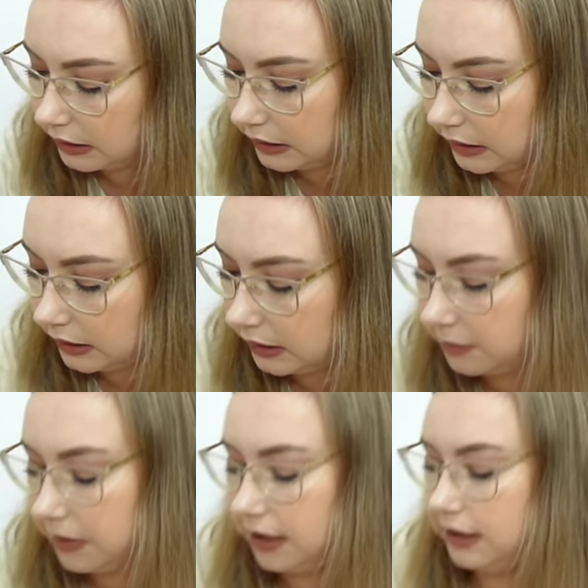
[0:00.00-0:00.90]

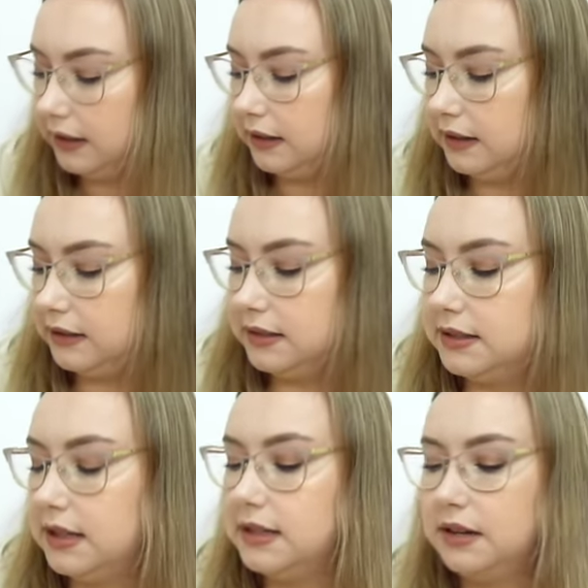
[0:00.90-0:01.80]
a
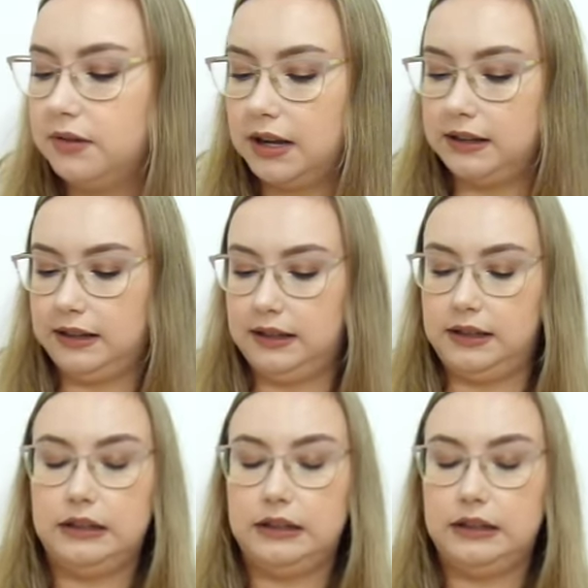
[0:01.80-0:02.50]
Sunday Riley